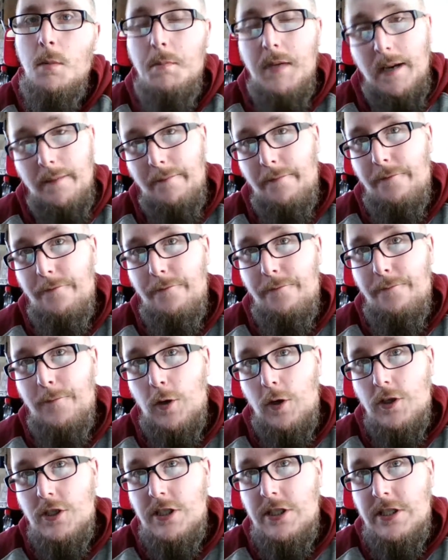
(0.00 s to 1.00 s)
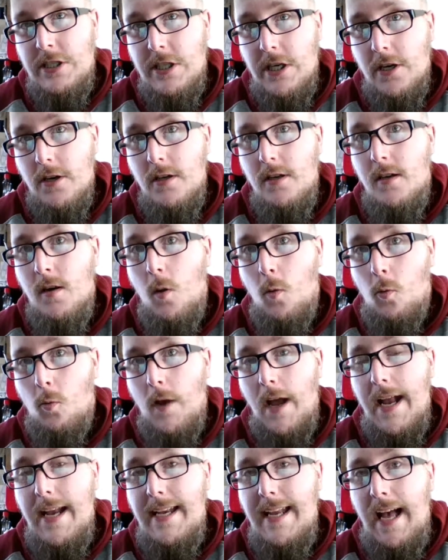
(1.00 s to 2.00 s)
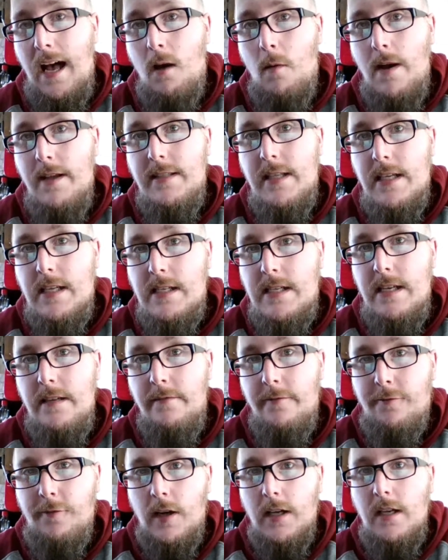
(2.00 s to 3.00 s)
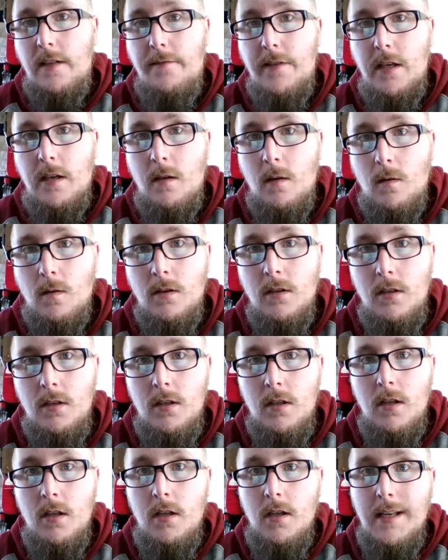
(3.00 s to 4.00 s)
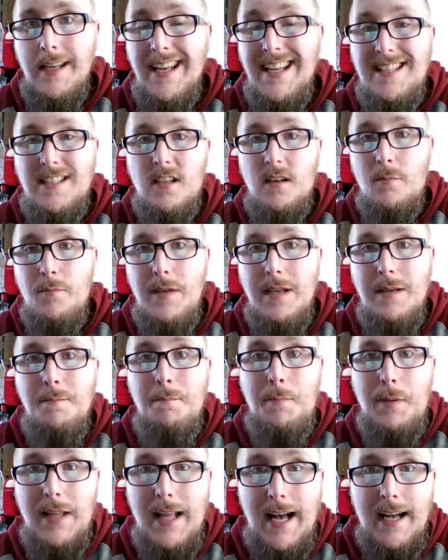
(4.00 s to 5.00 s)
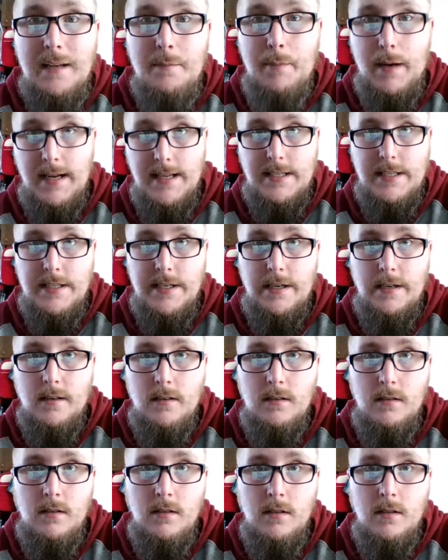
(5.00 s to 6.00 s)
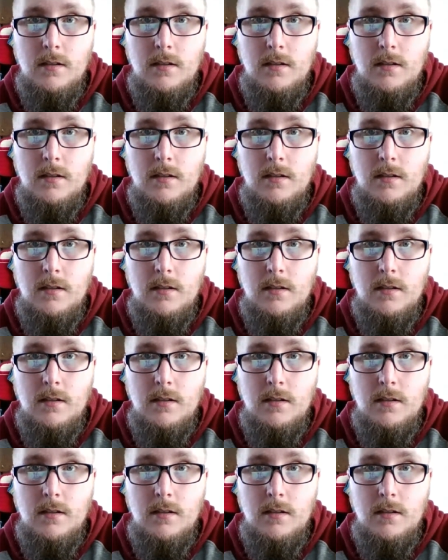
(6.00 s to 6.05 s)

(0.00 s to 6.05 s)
But I'm for certain right now, as I sit in front of you, it's going to be blockbuster.